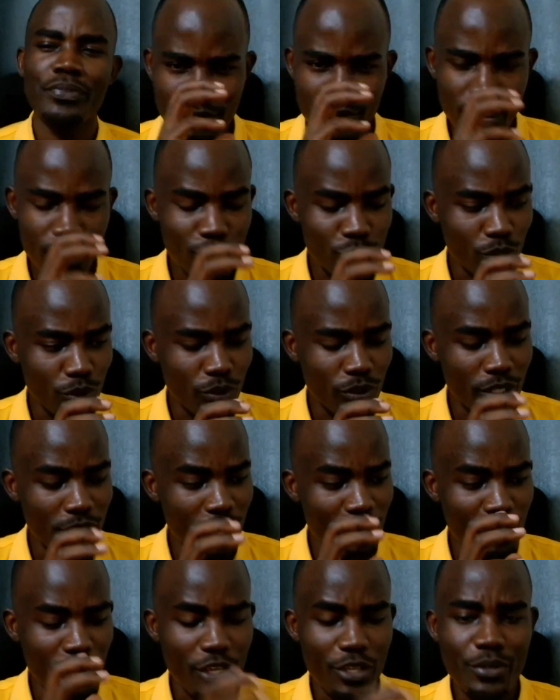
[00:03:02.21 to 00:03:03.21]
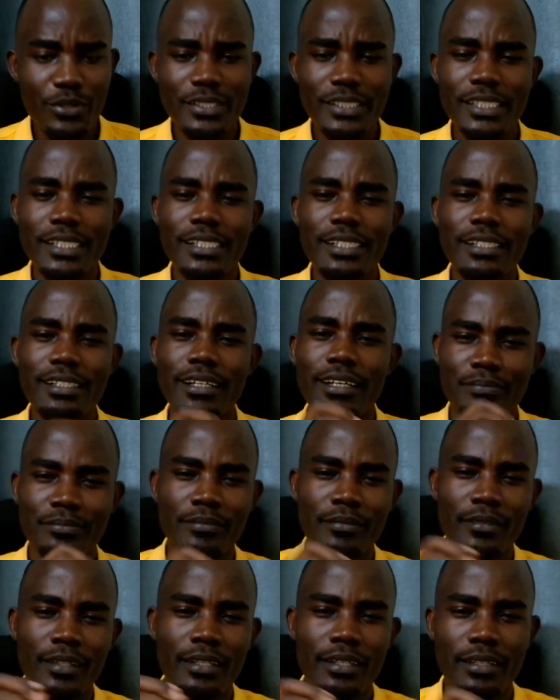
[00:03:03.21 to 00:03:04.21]
So if you're using,
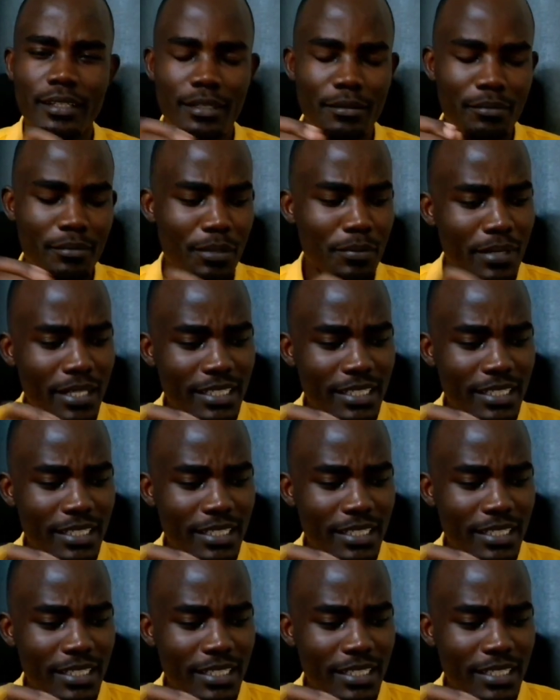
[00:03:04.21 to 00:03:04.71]
maybe